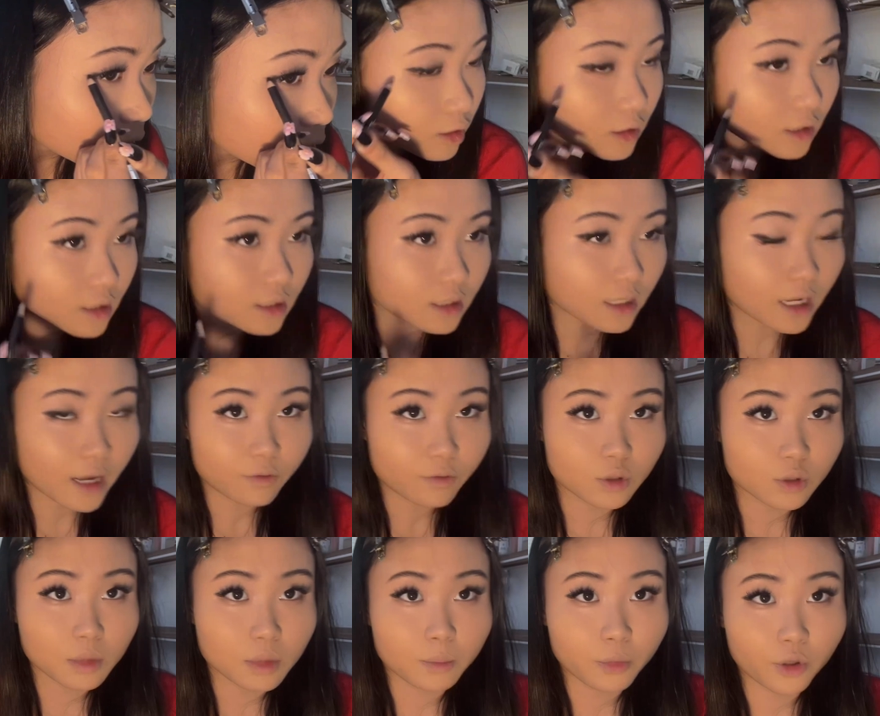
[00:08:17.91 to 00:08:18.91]
It doesn't have
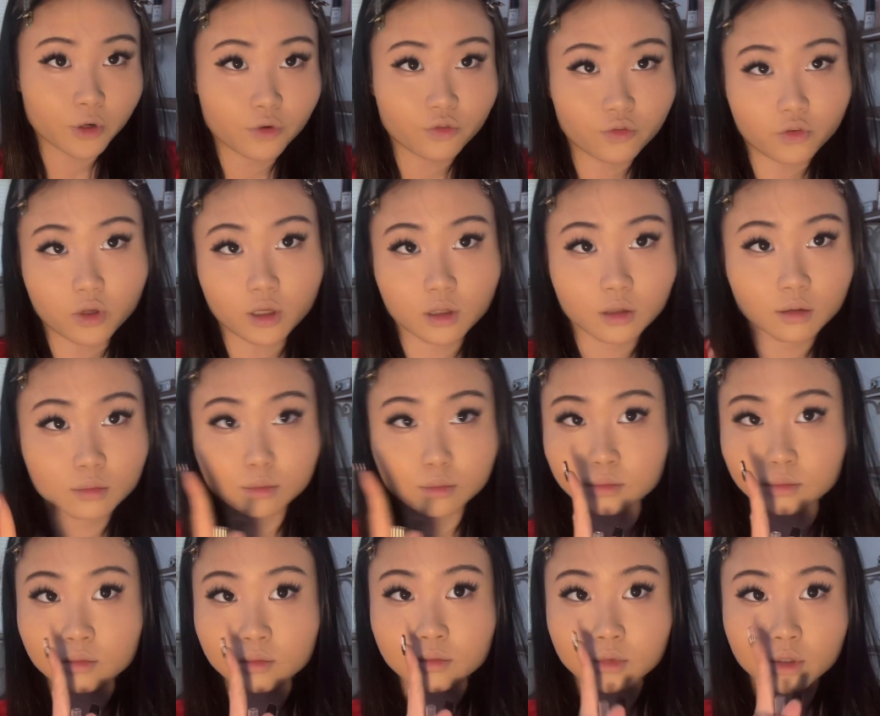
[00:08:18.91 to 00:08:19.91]
to be perfect.
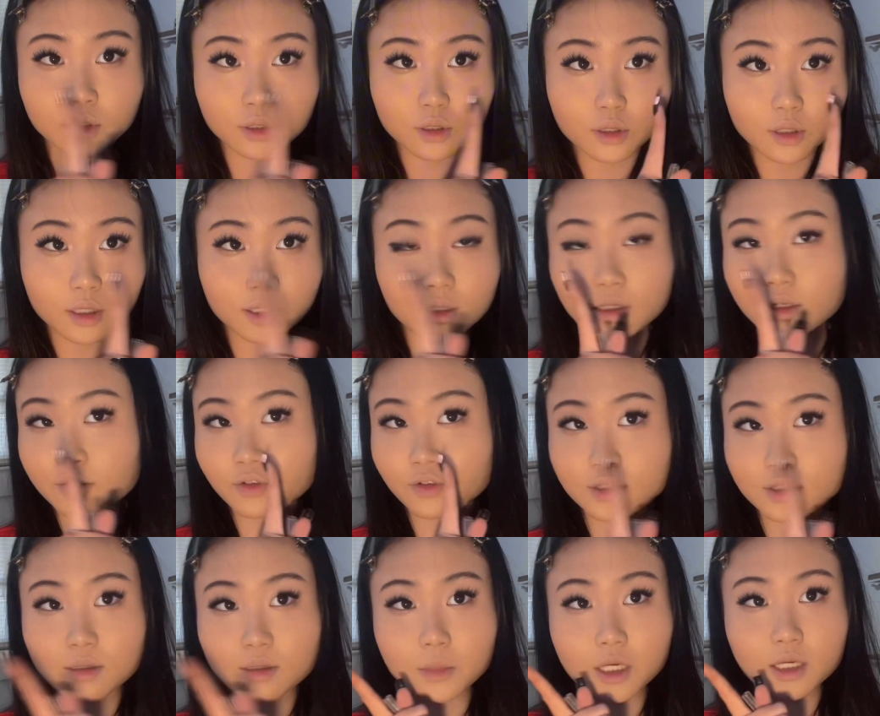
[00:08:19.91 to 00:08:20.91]
Look at the
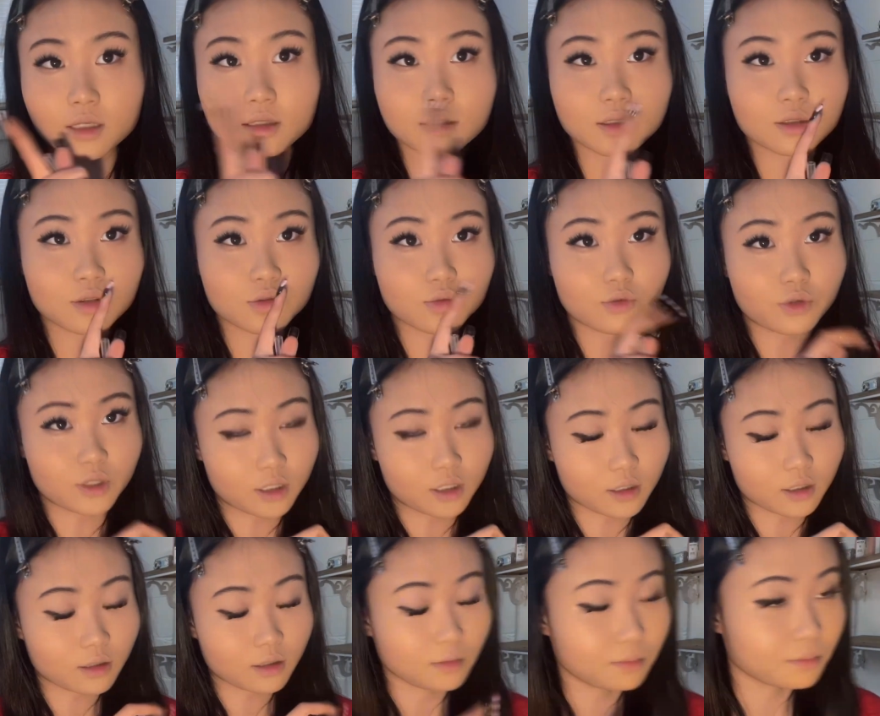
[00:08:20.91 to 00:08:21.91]
difference it makes. It's really
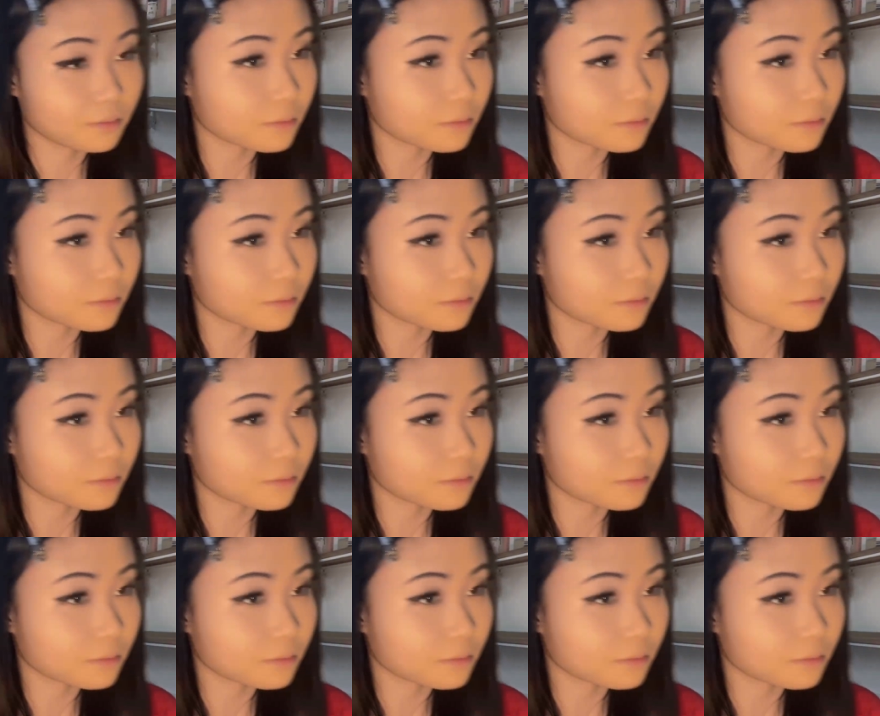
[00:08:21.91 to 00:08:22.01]
good.